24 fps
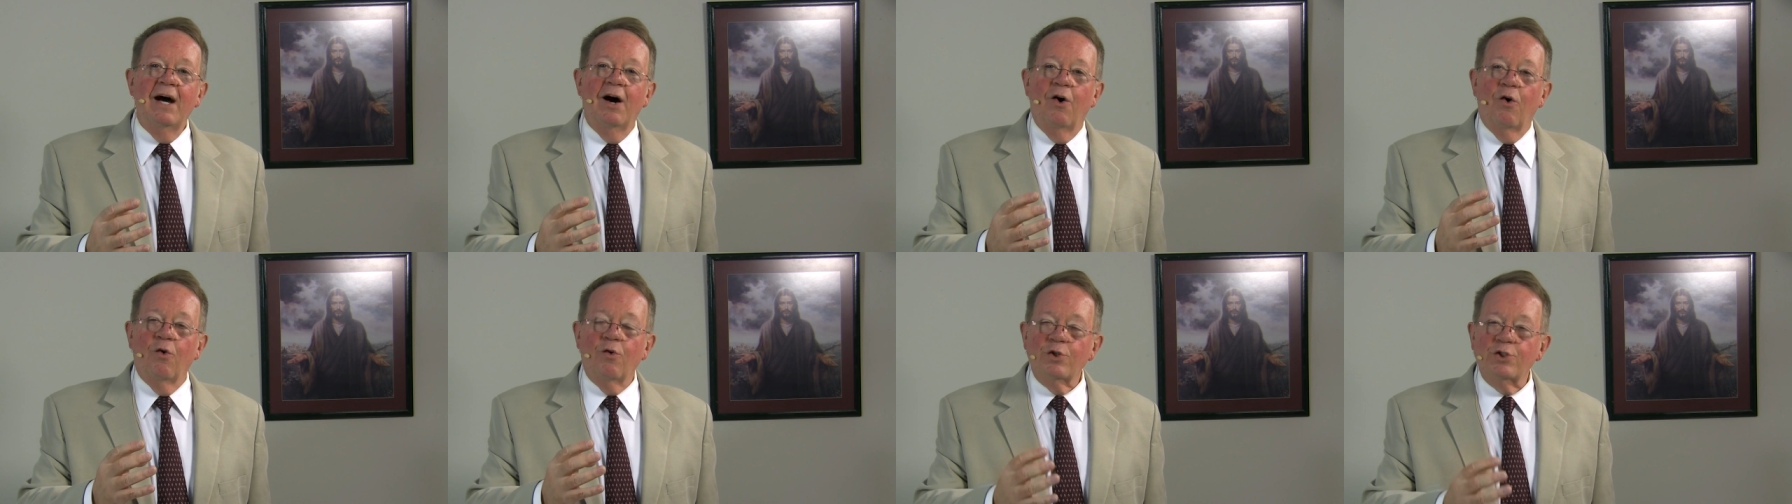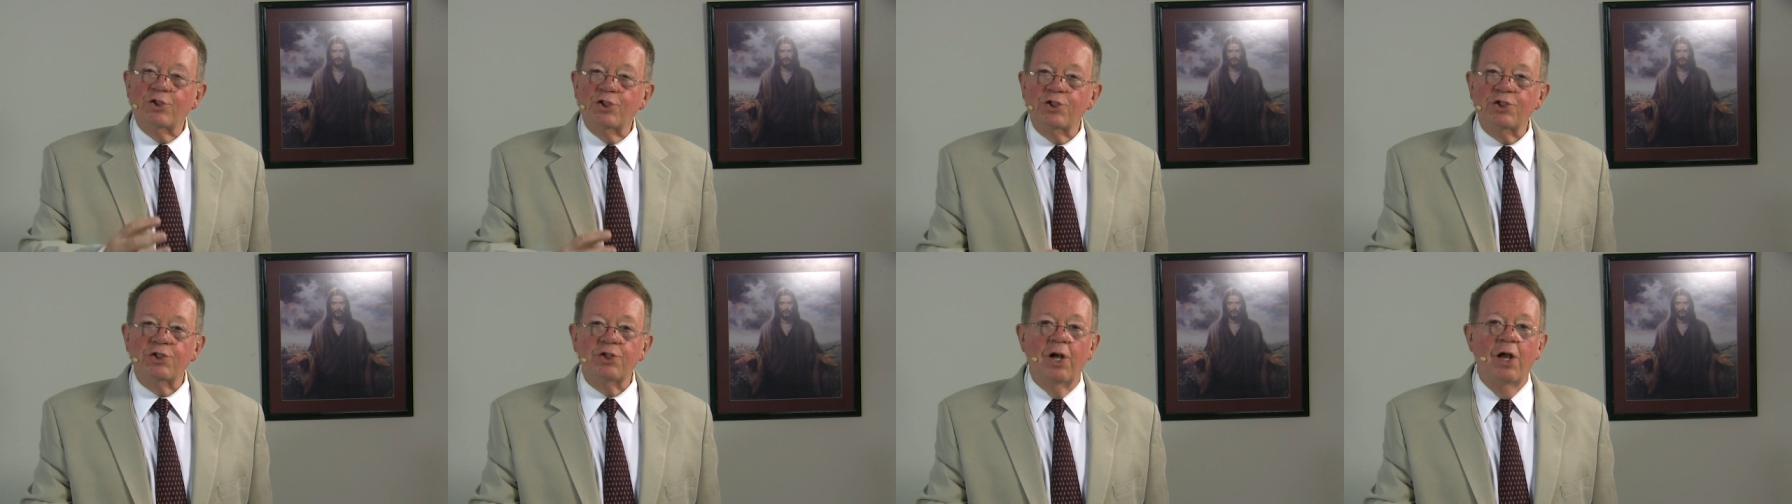or
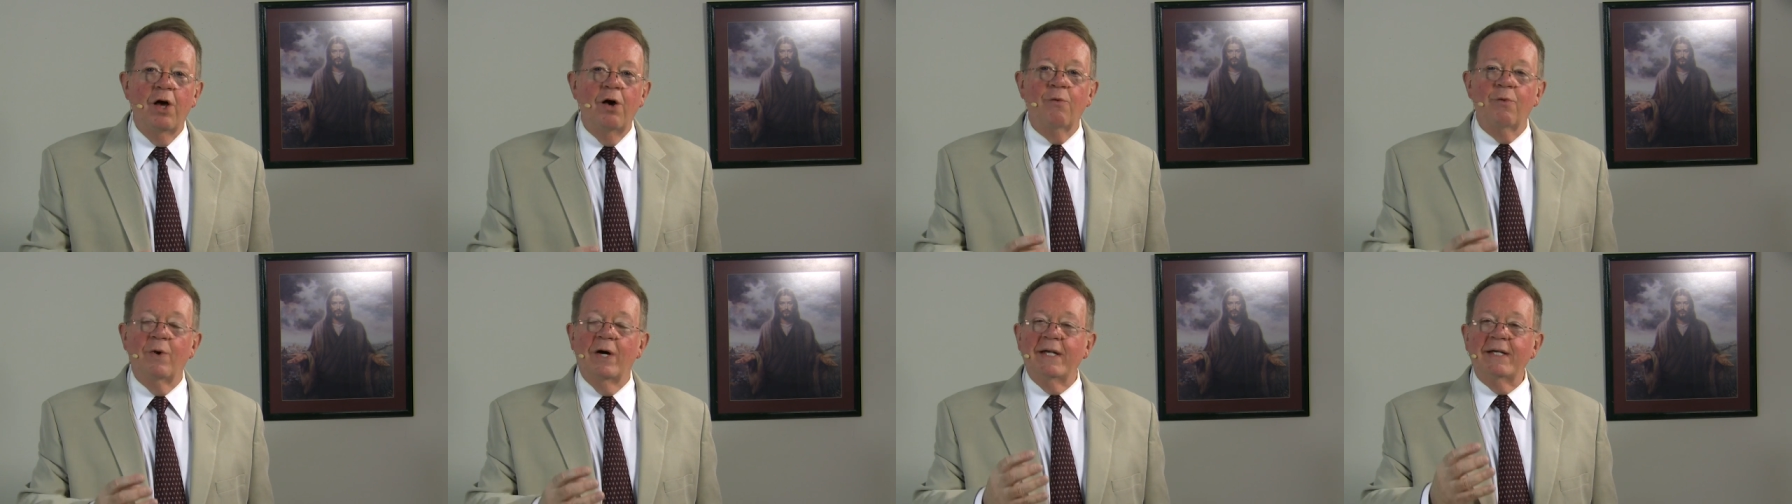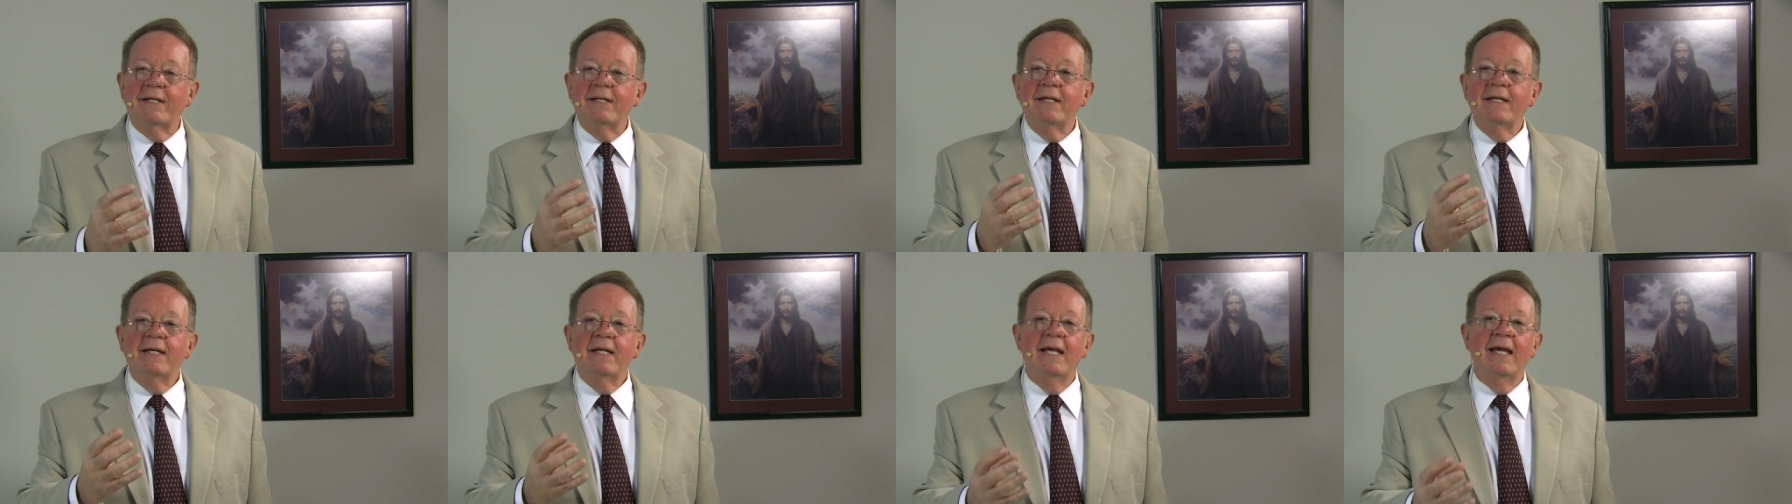slow
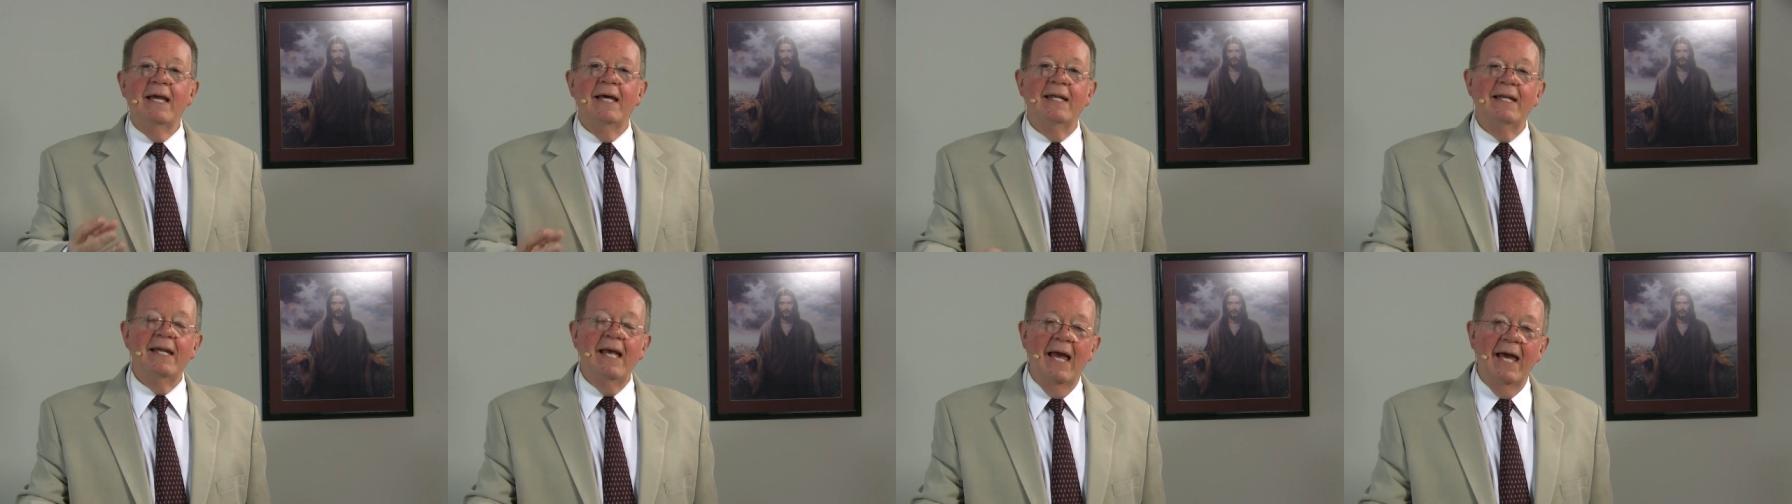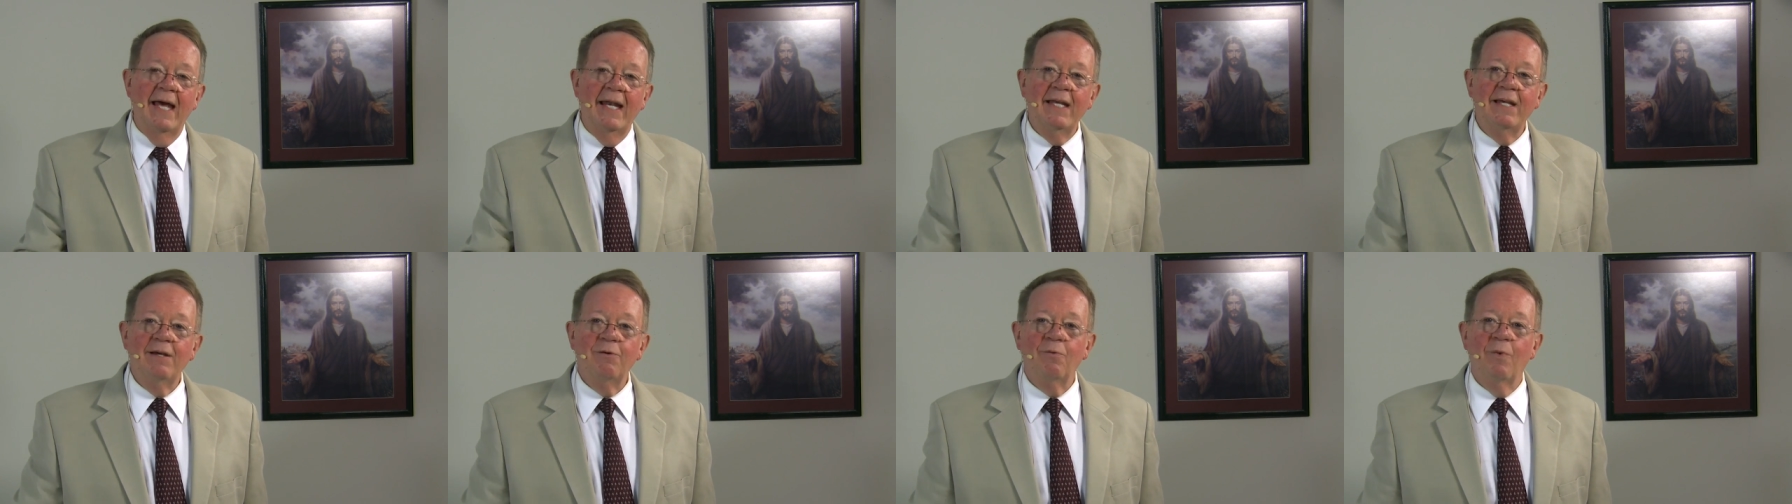it in
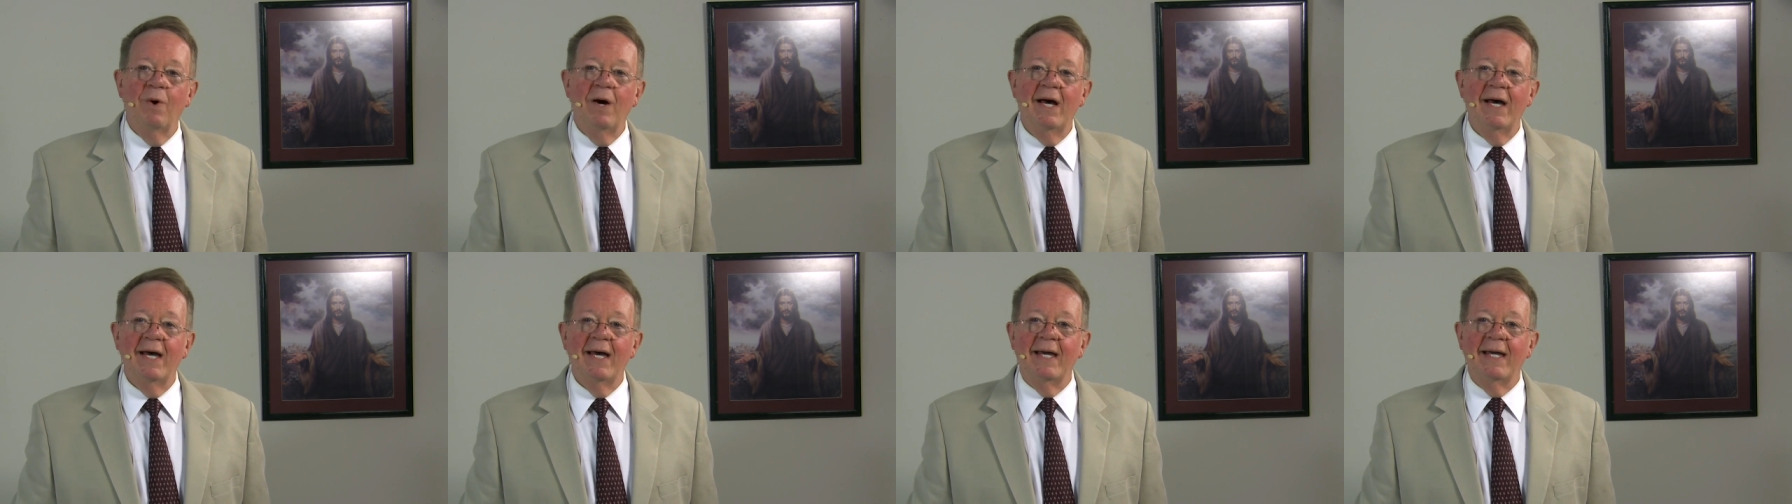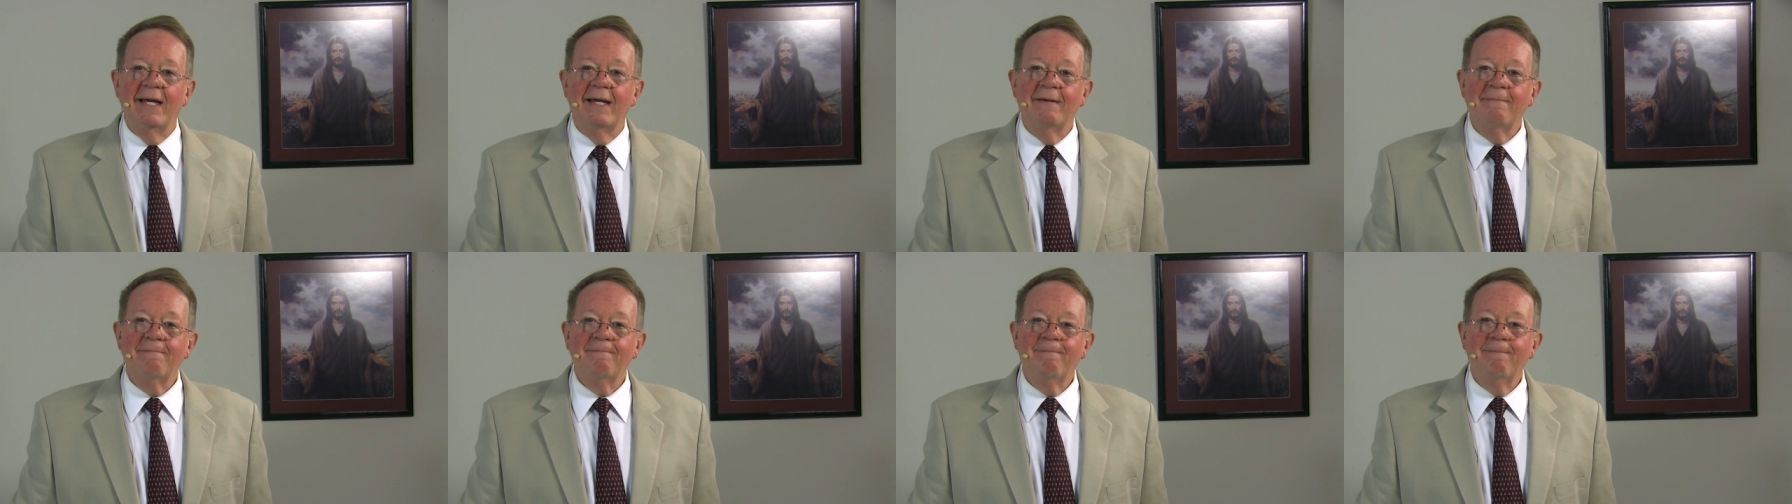any
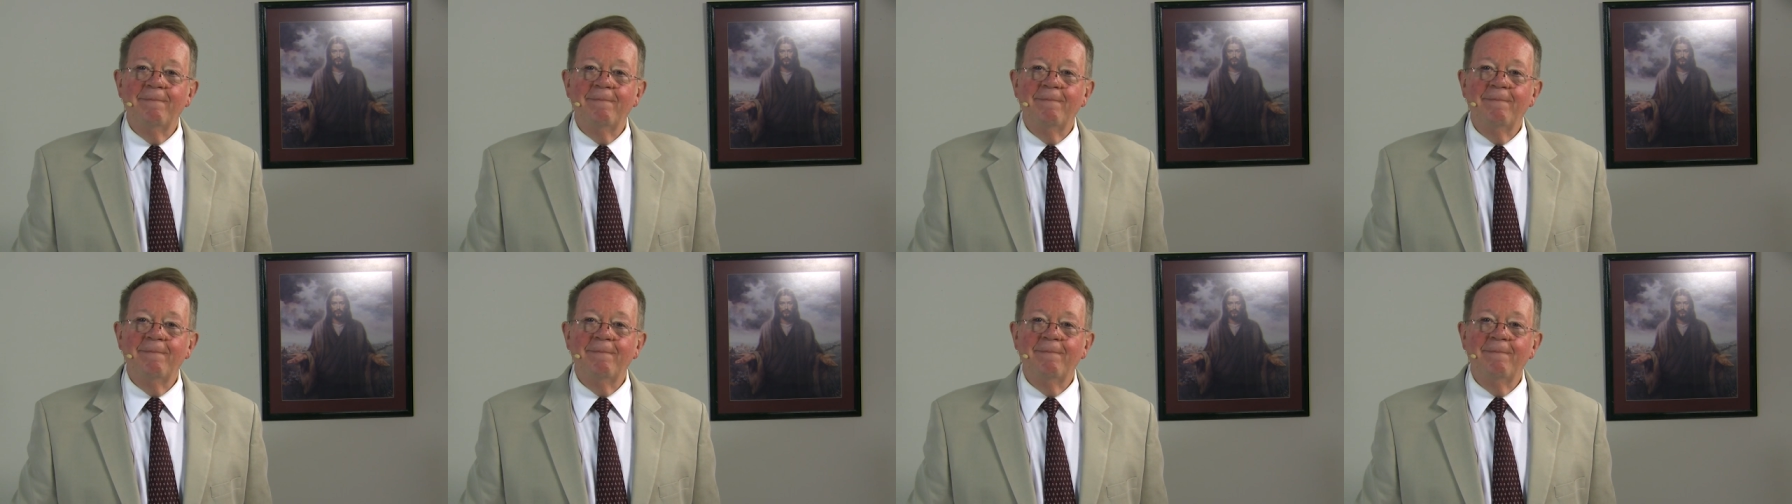way.